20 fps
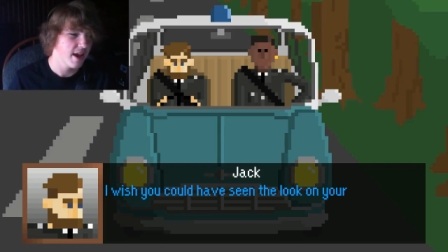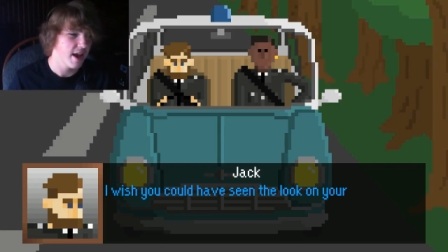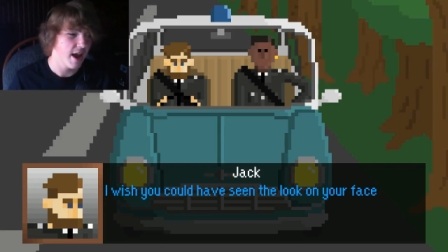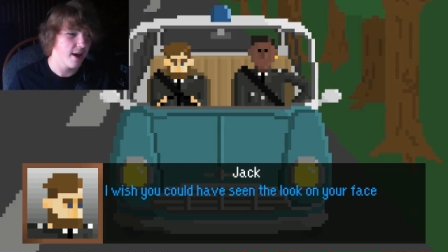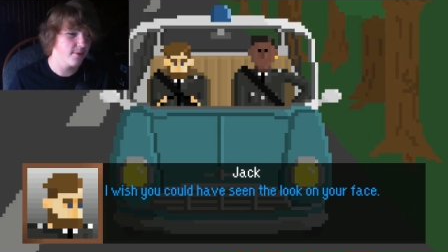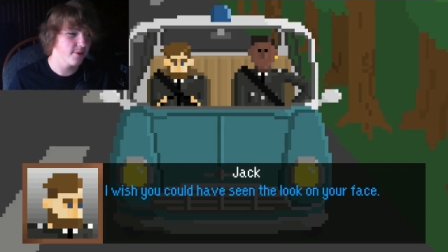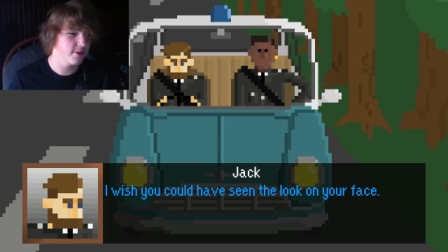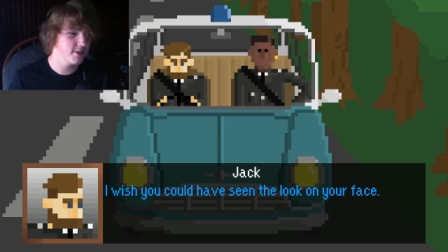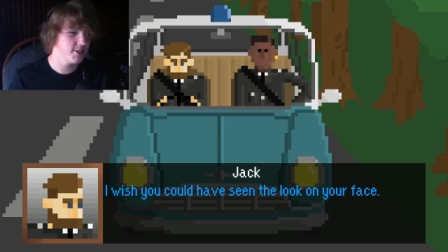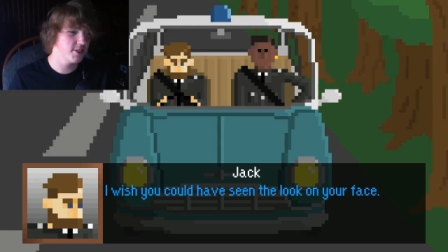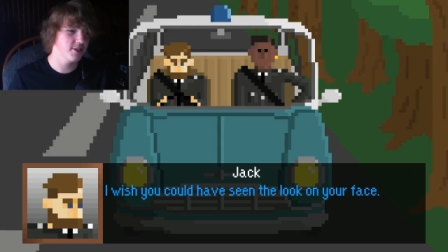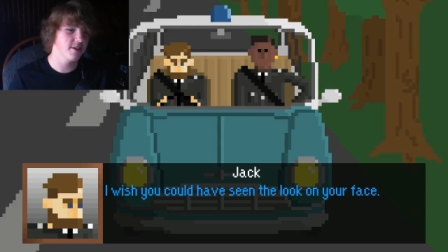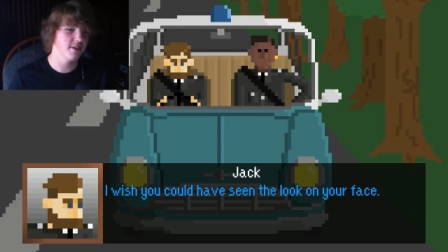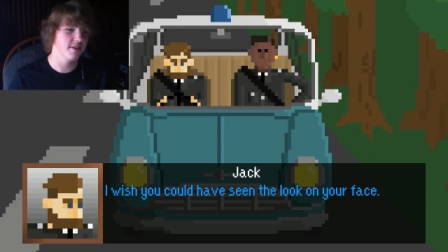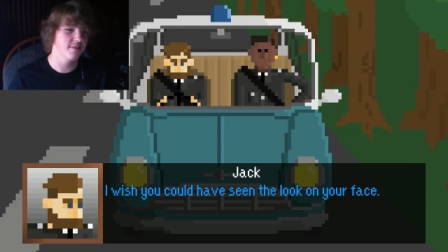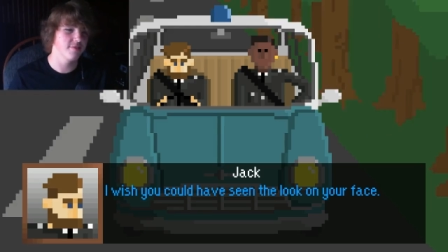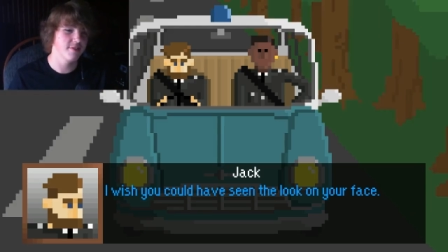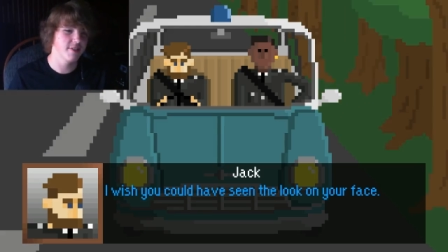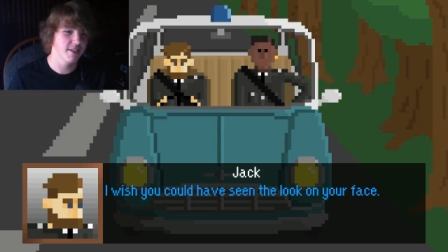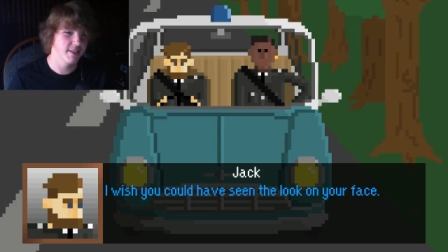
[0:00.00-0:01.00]
I wish you could
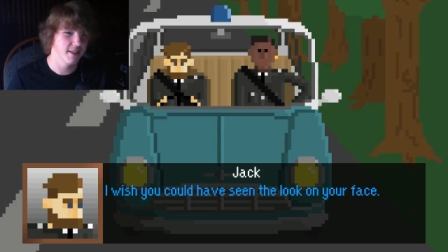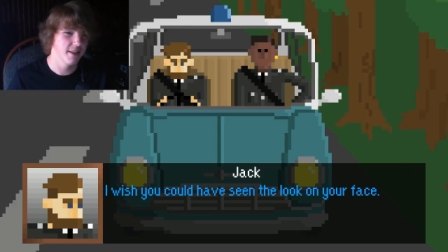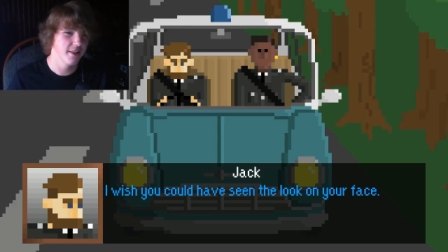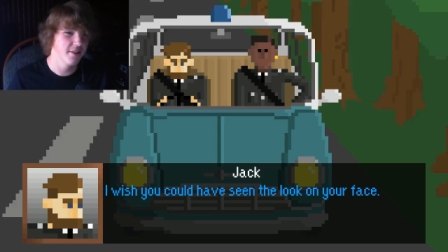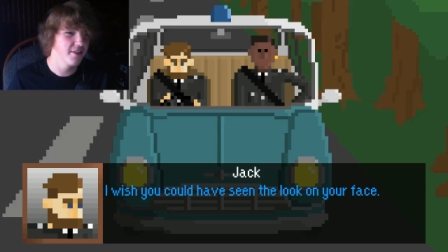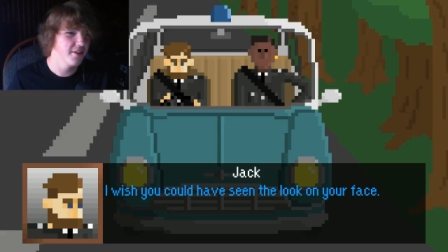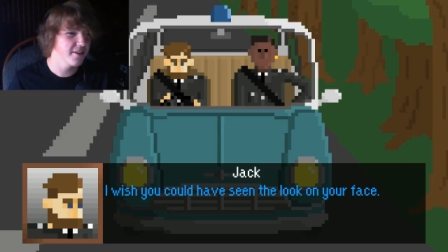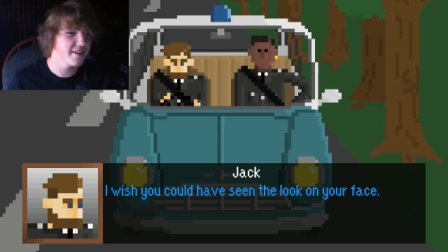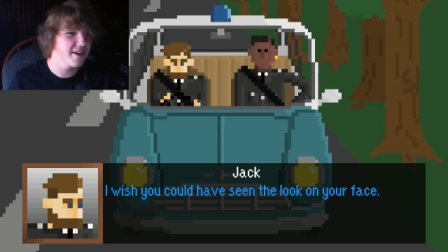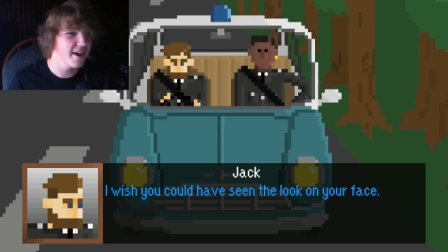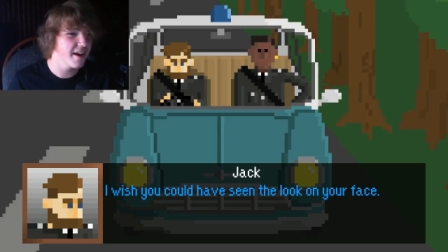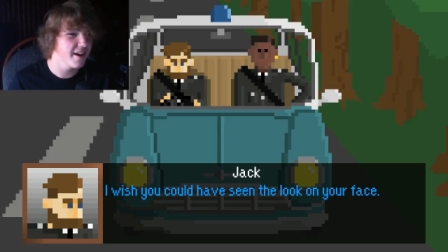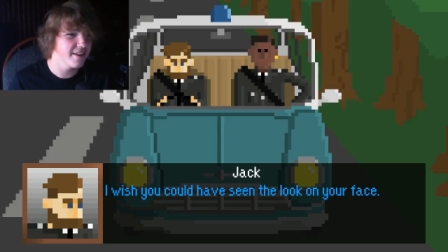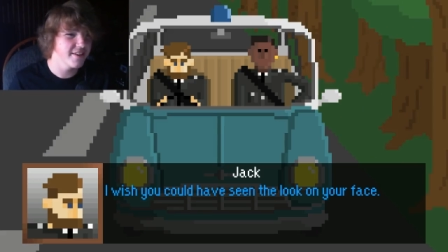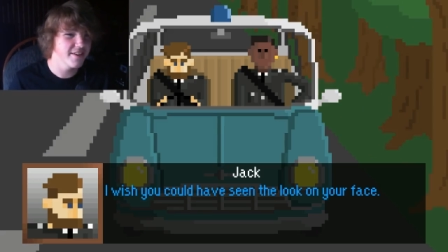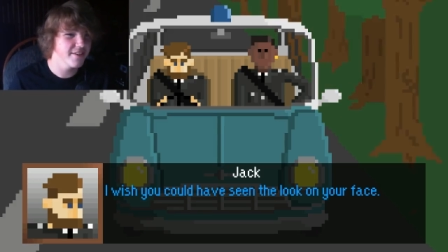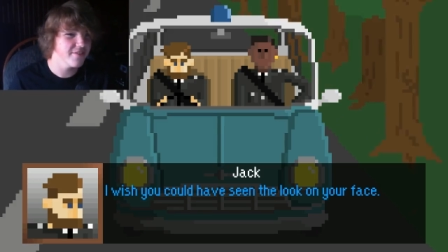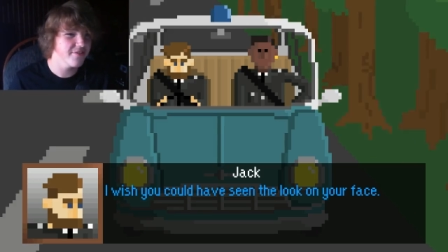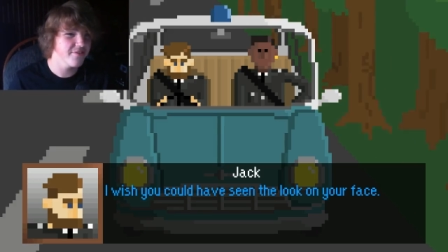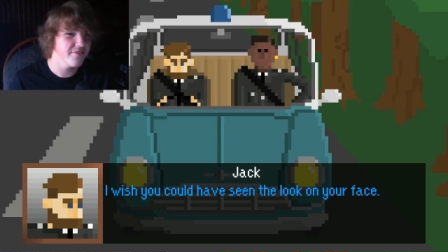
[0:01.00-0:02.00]
have seen the look on
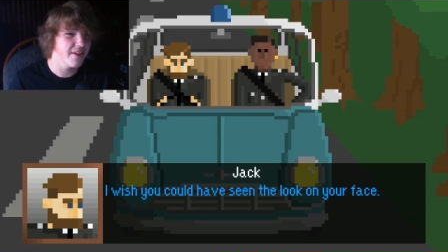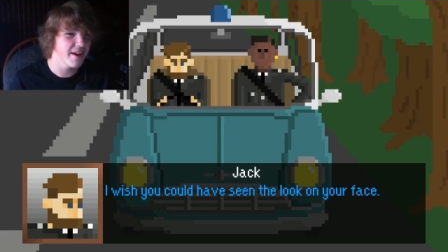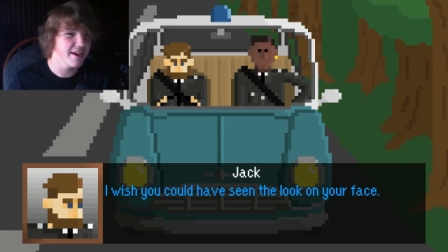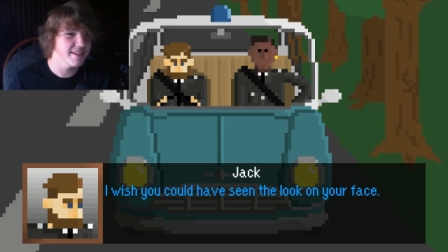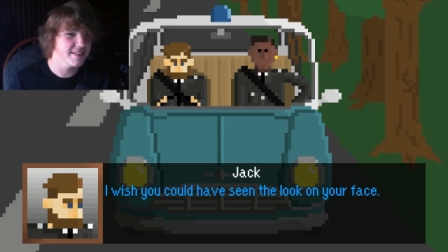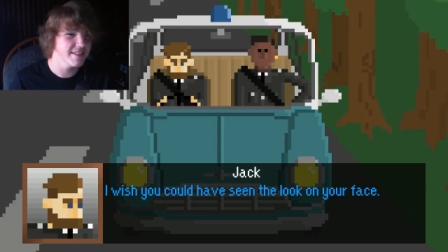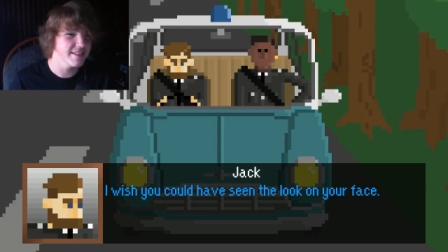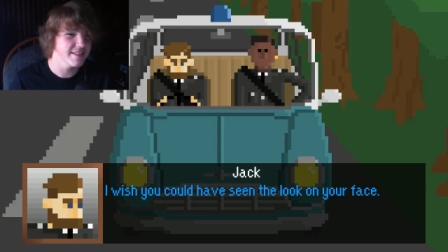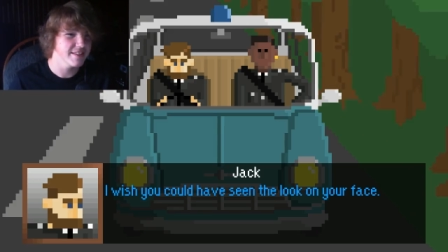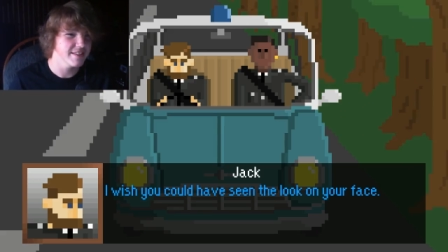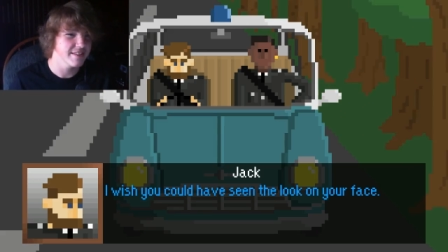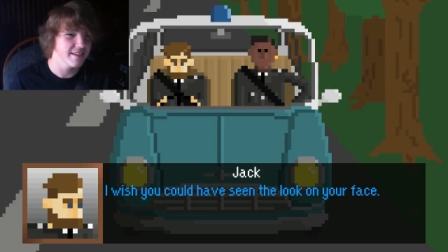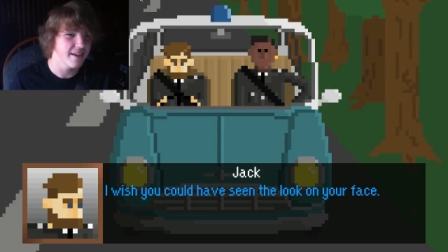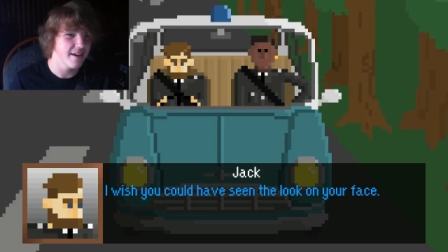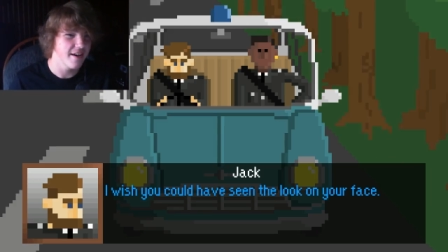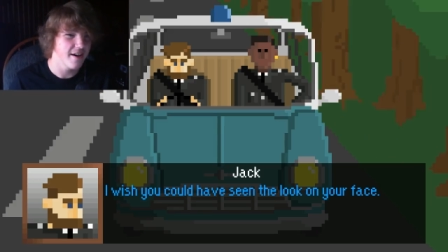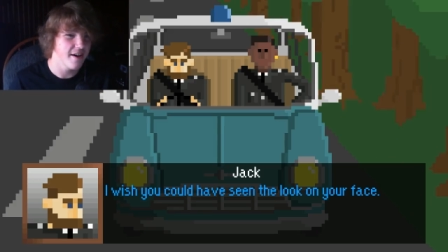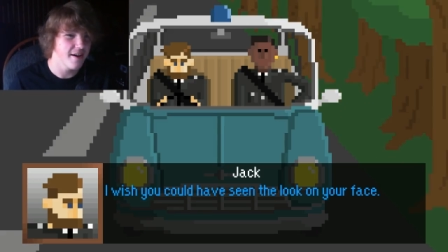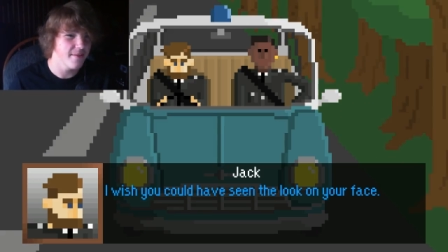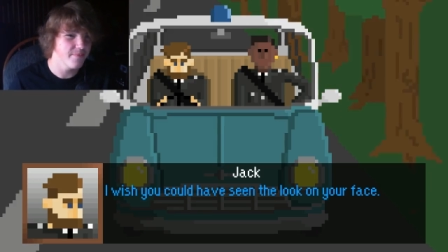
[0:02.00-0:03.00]
your face.
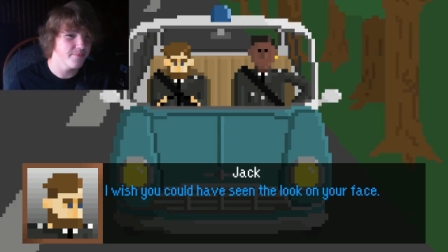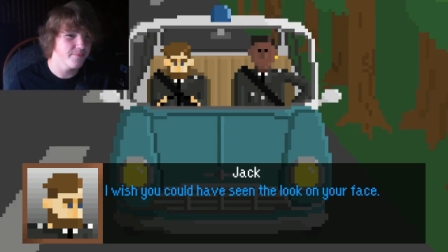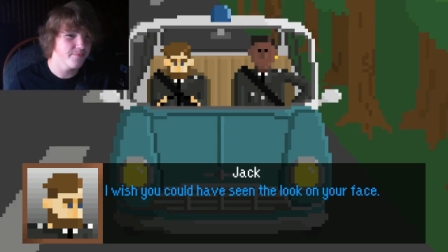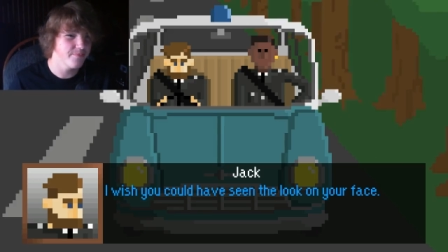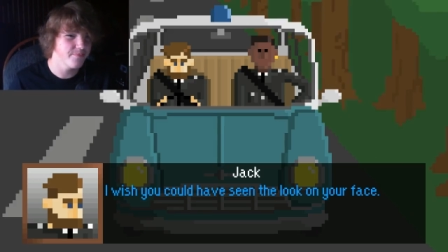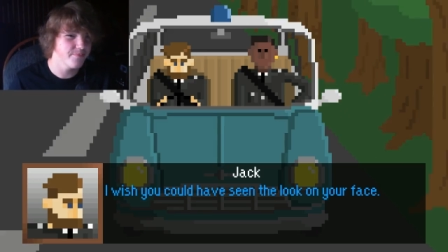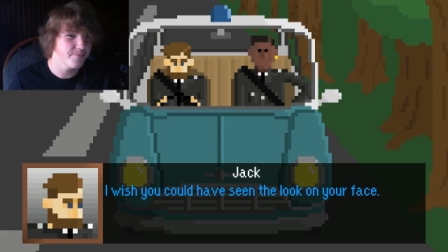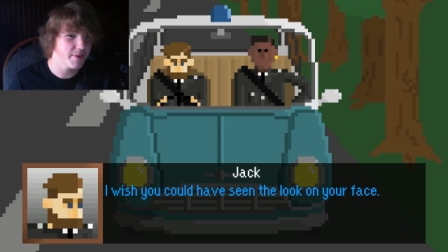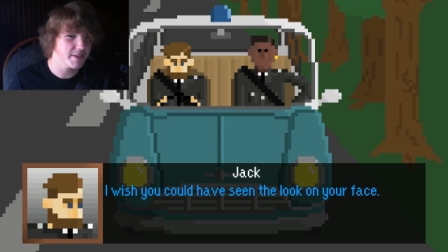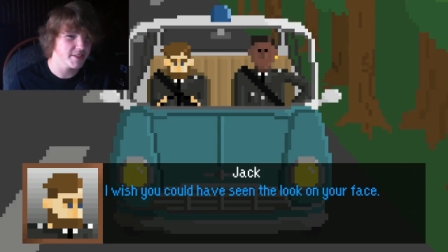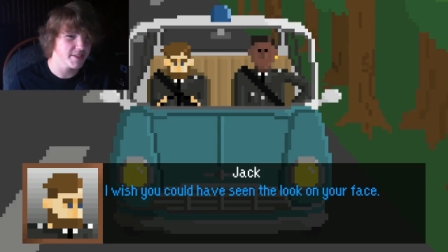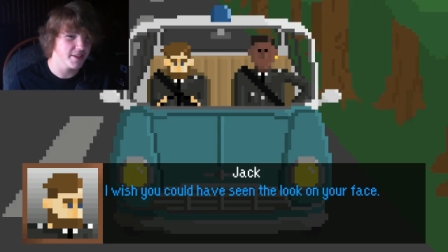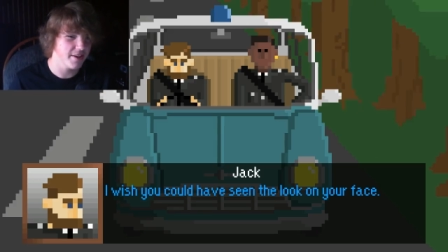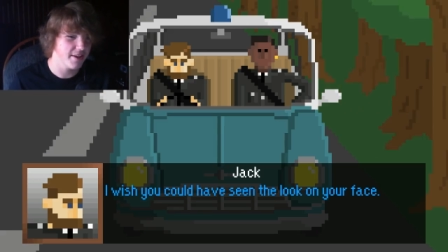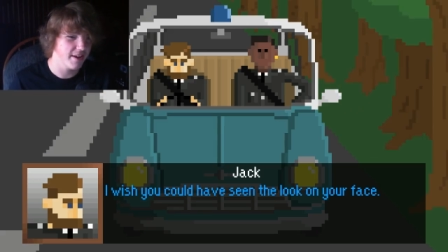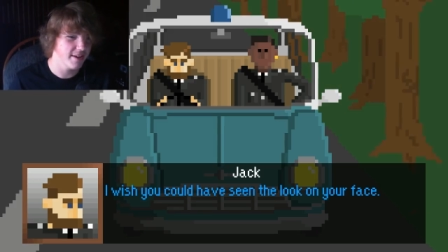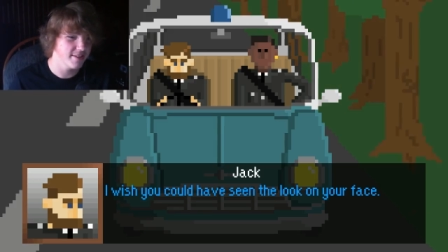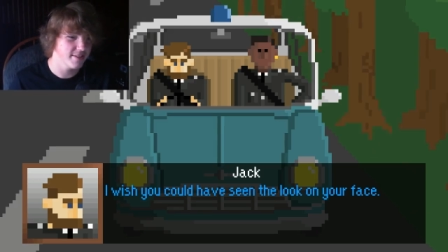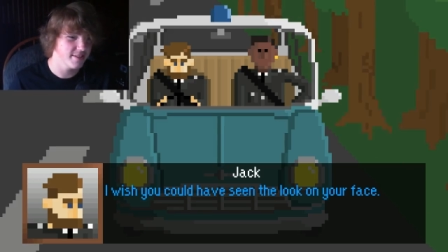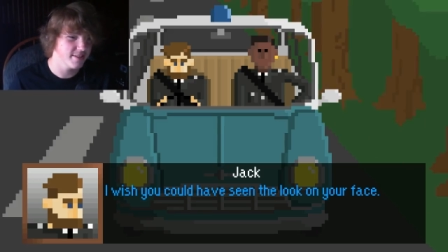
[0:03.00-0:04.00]
I'll fix all your